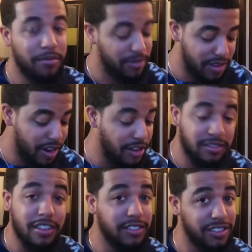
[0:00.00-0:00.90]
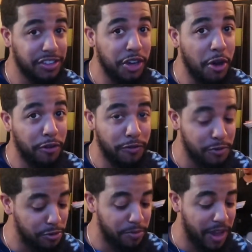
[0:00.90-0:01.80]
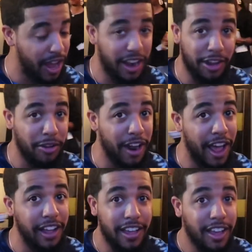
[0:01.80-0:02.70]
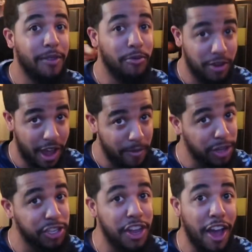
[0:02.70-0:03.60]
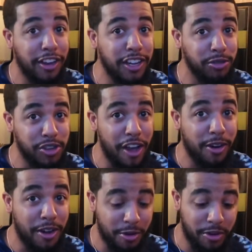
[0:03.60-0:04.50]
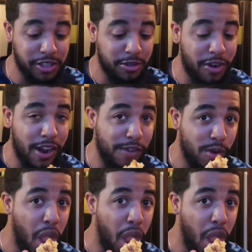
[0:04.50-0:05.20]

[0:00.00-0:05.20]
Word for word: Darius Cooks is the go-to food, man. I ain't gonna lie. When y'all make sure y'all get y'all kind of greens and gravy.